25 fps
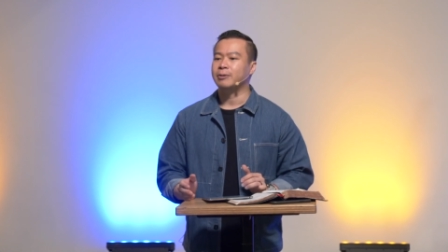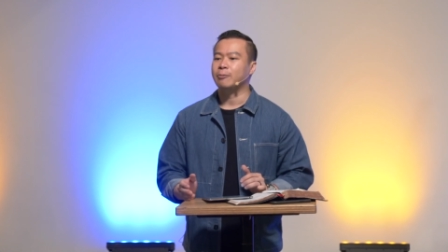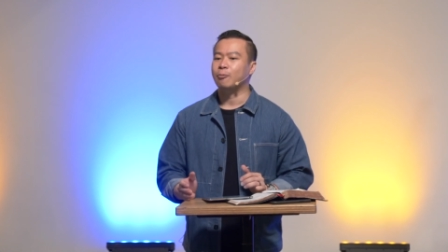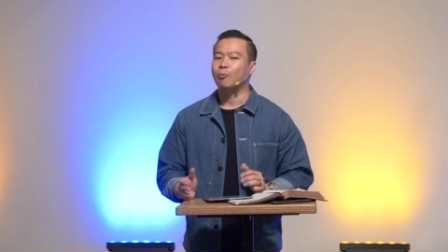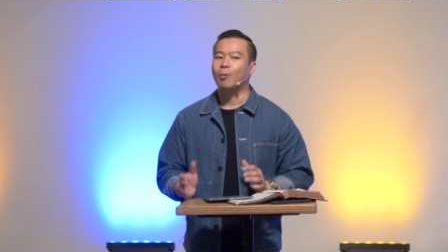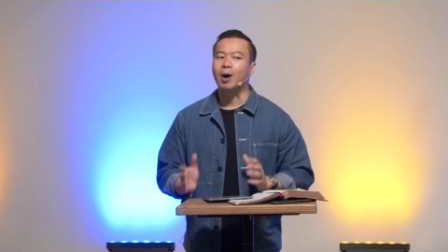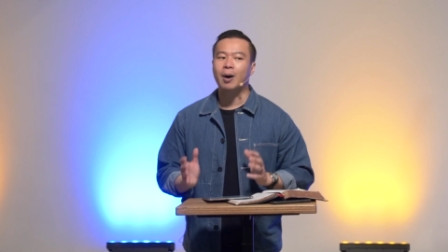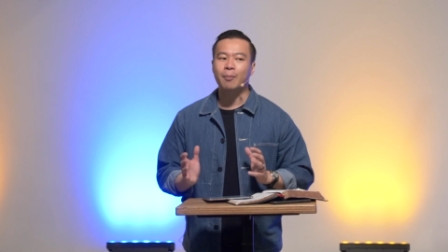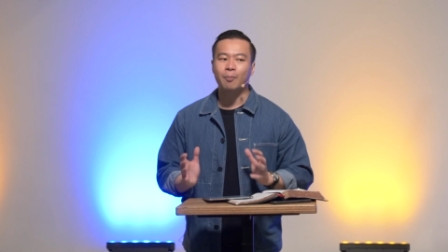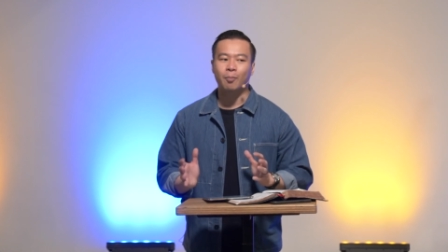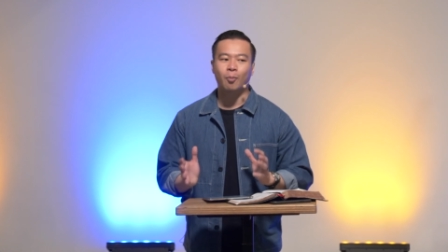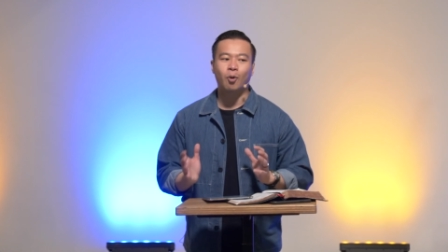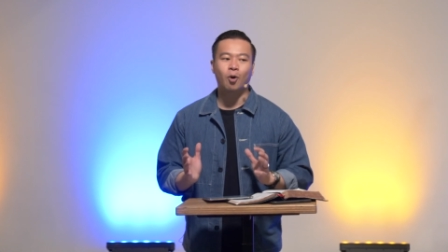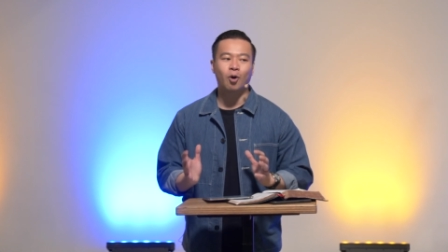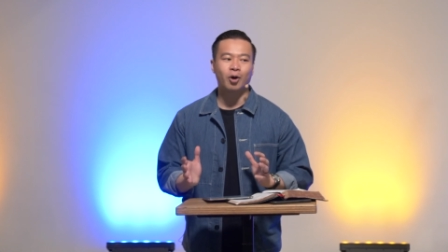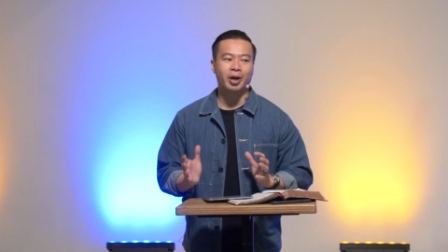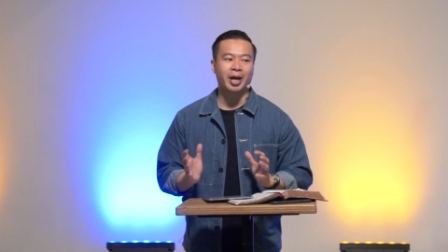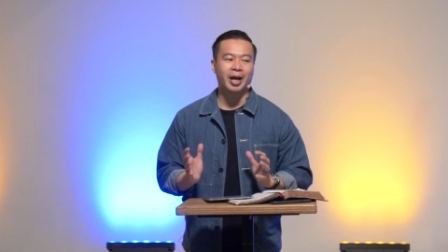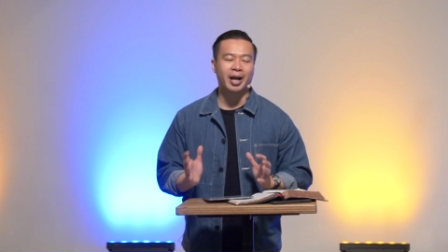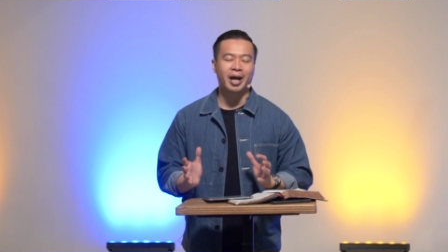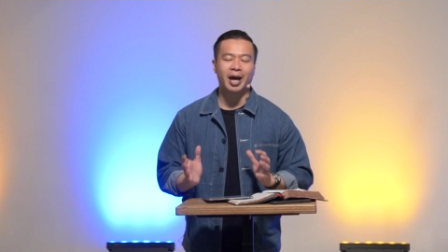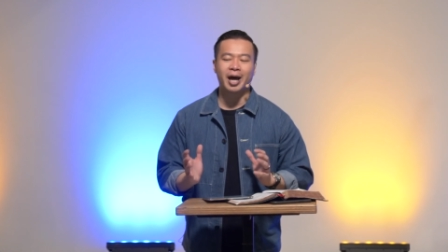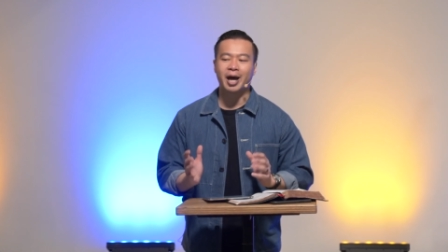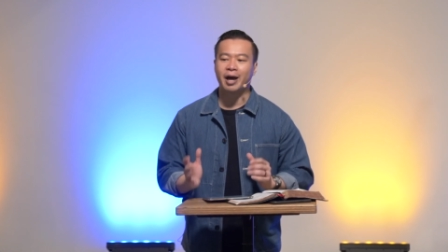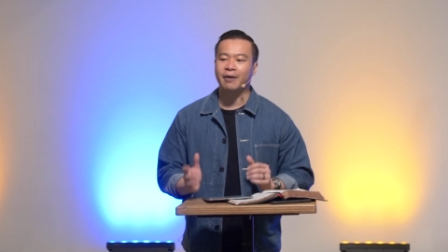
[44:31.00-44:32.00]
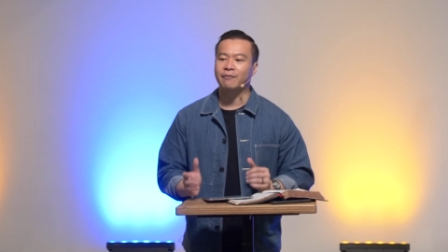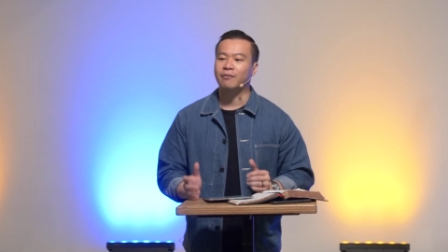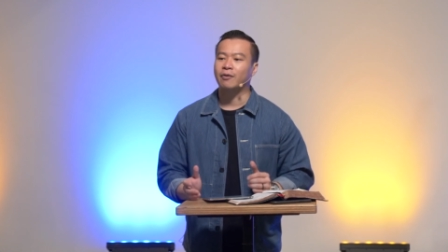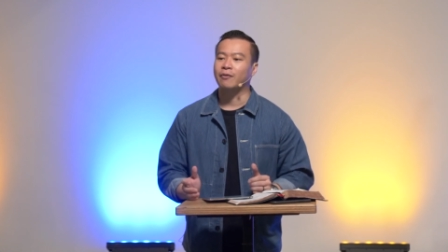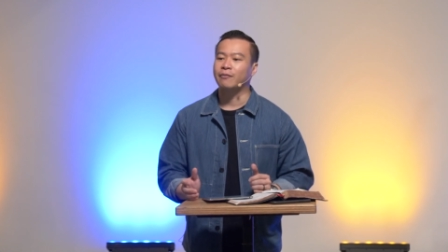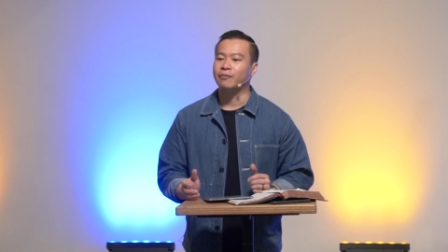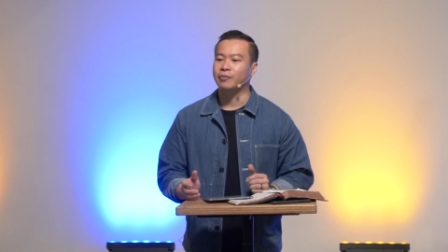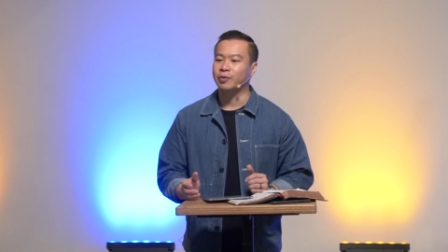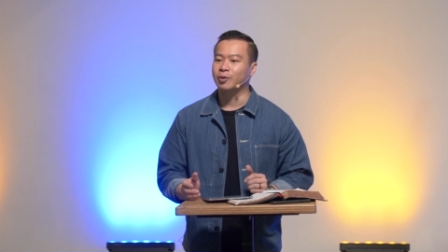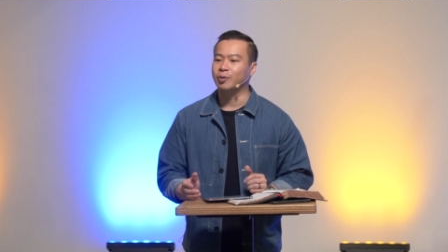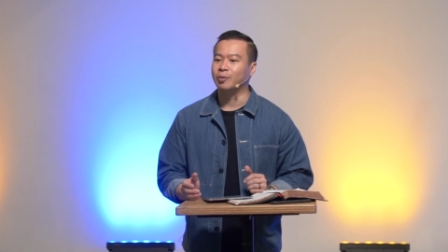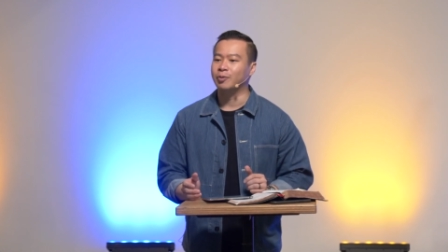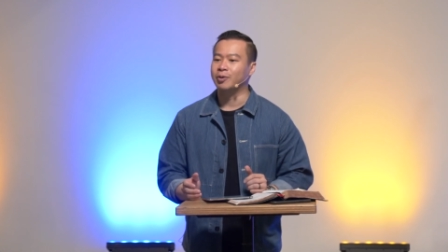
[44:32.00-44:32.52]
What more can I have
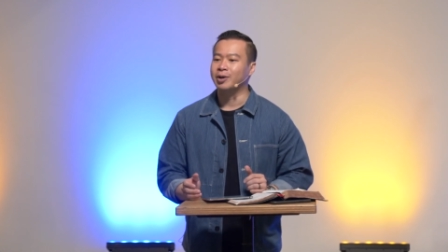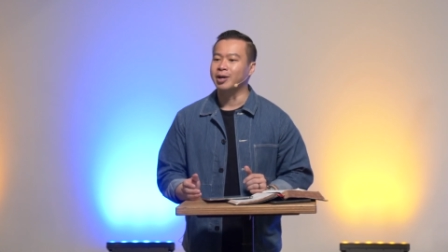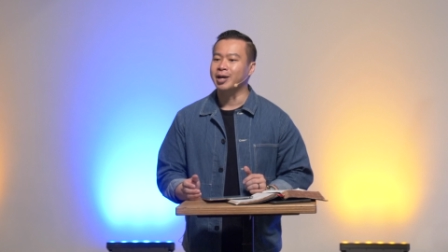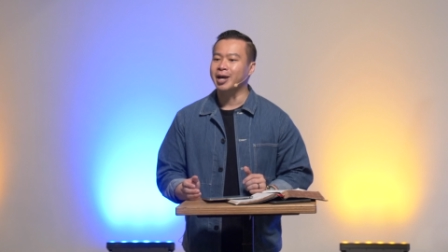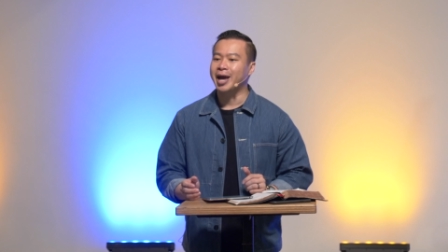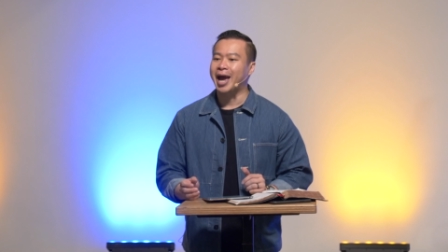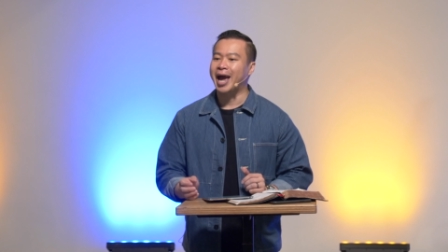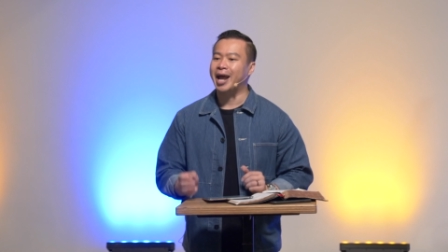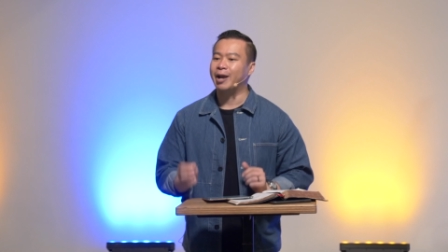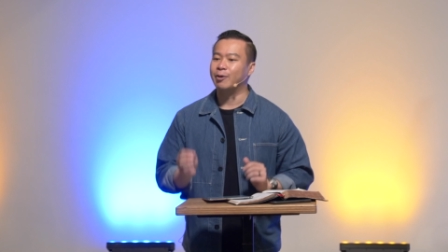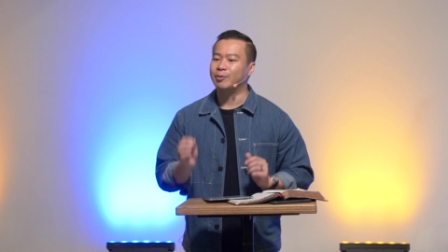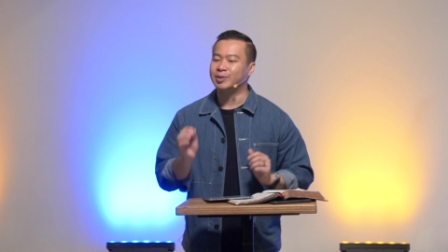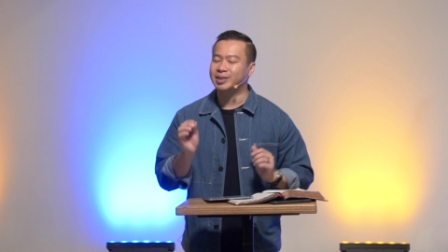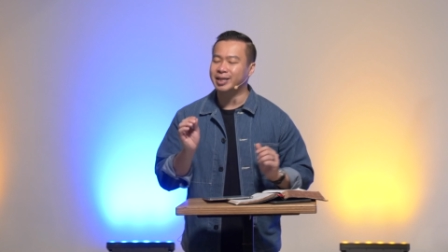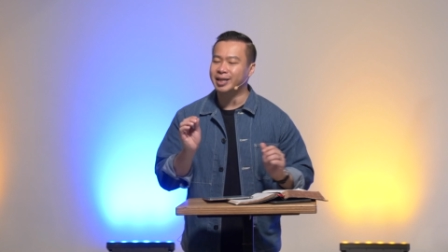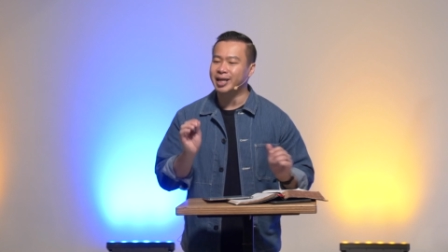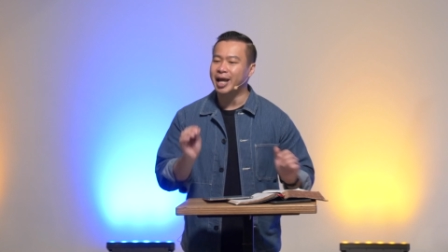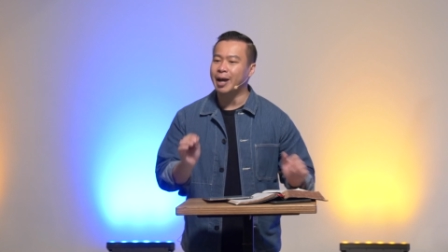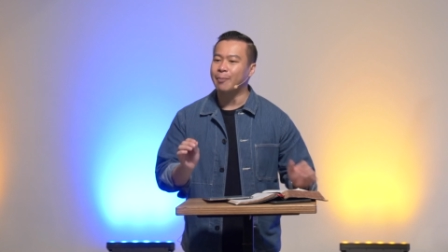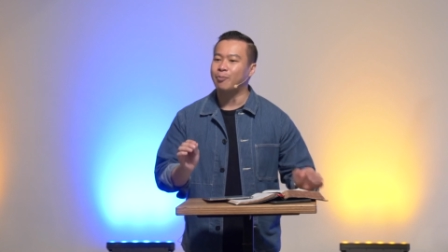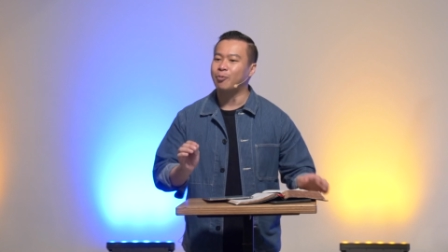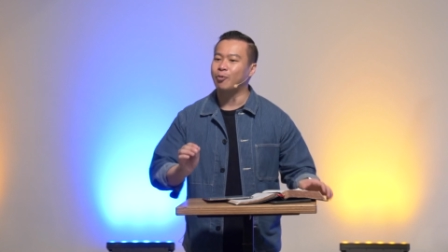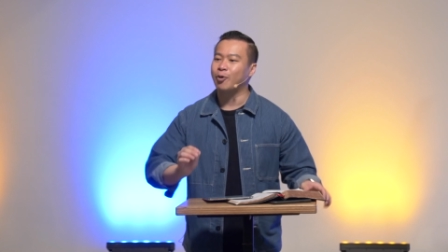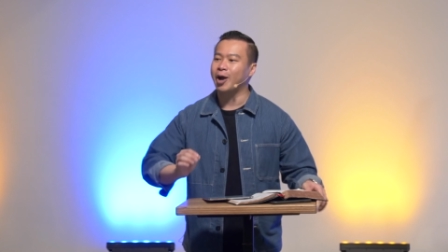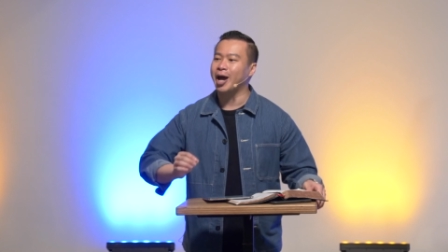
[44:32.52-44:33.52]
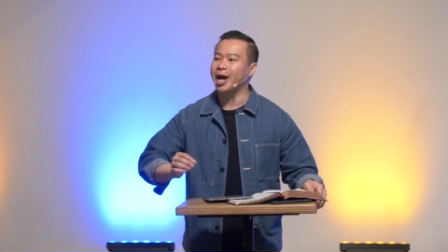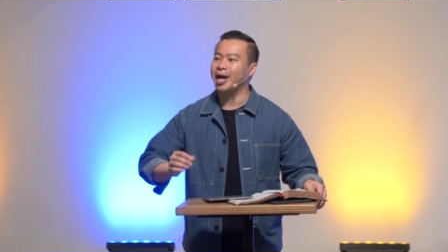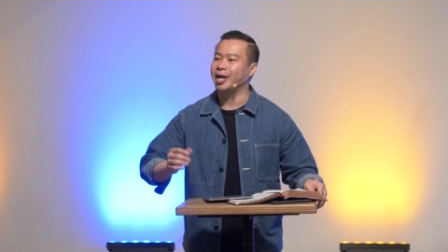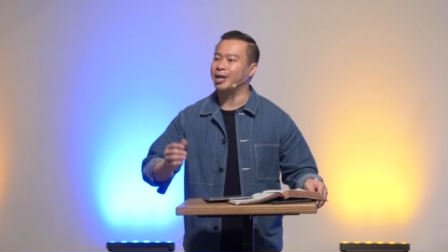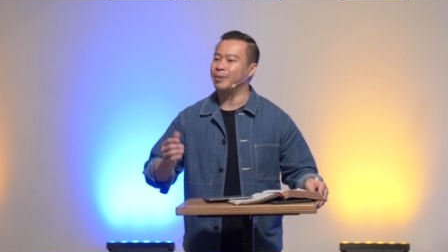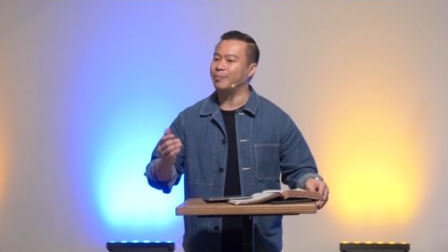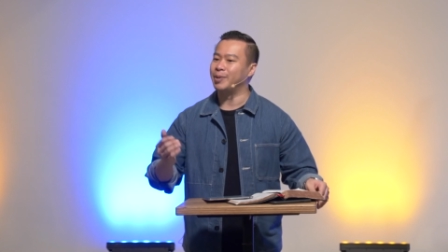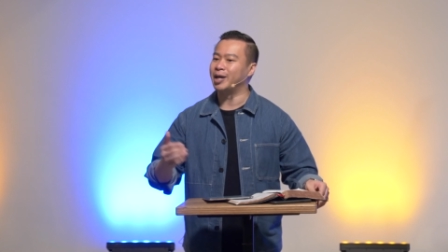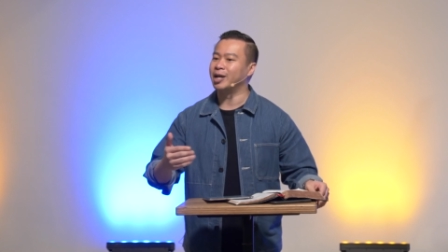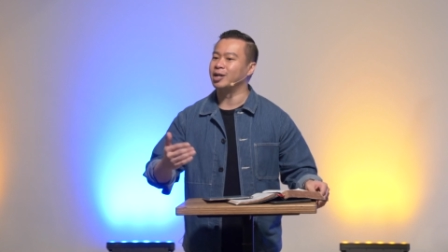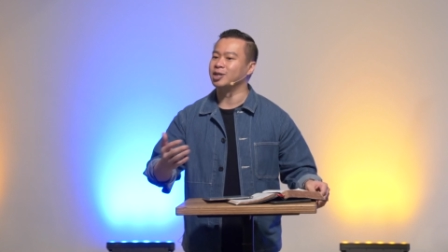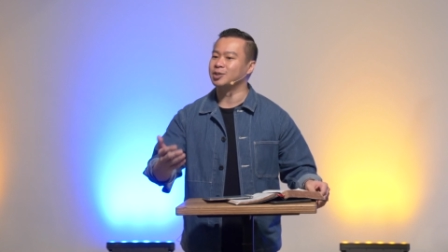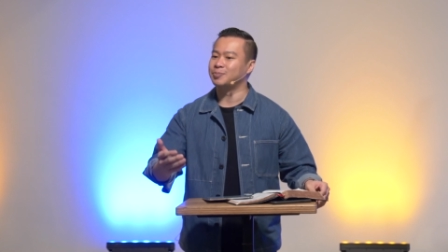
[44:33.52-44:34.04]
of you? And it was in that prayer
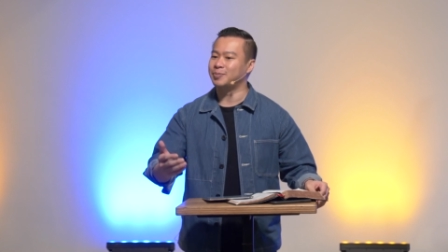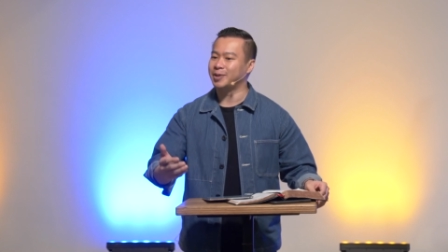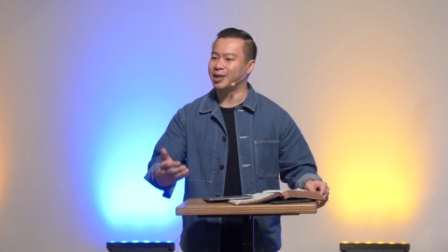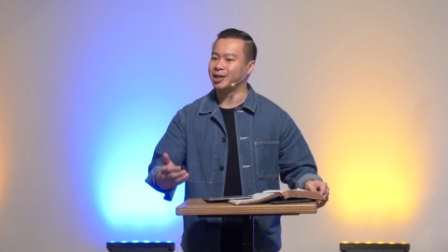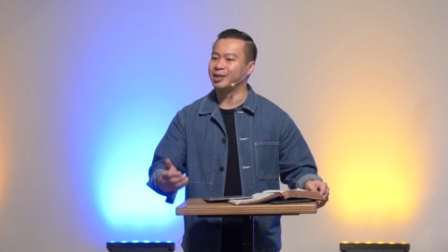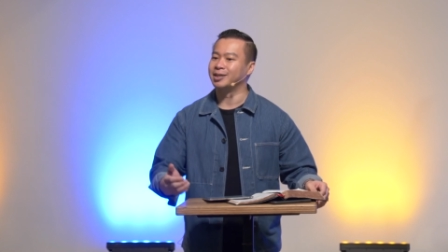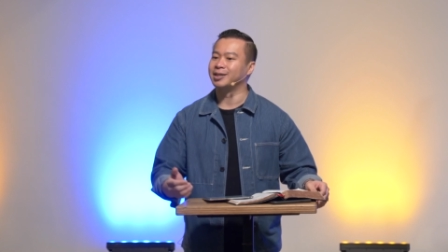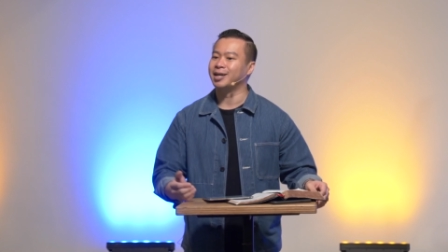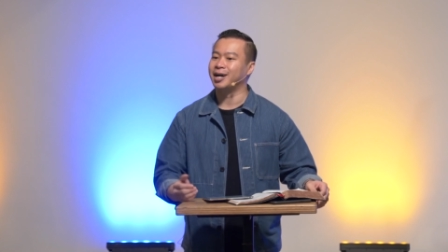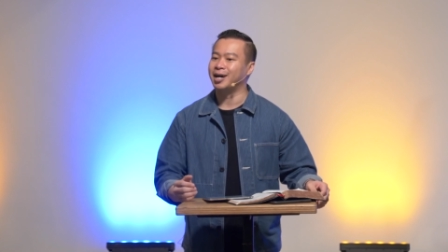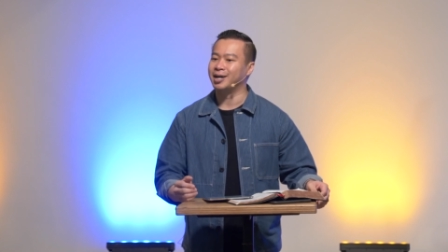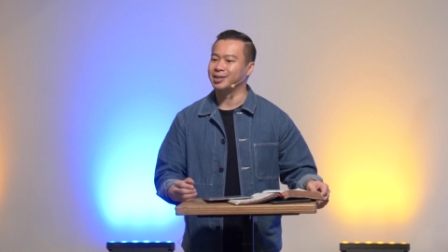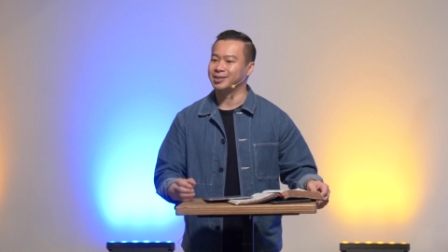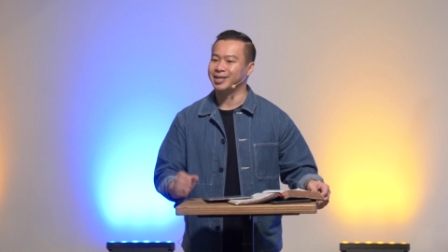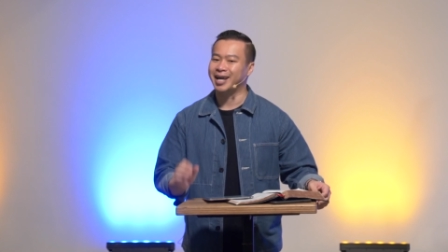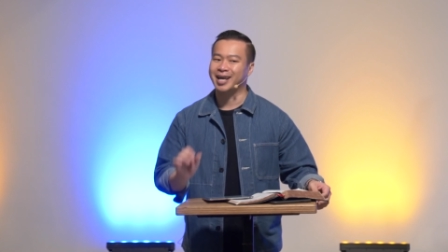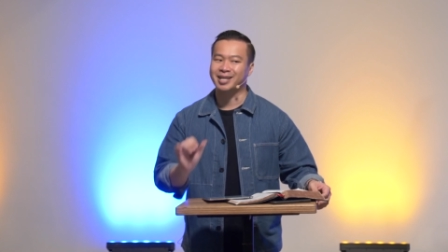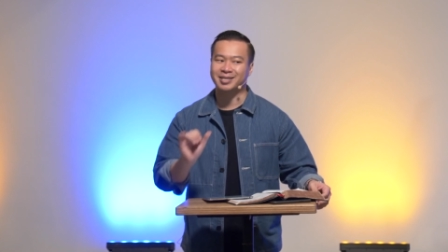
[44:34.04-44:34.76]
he began to speak in tongues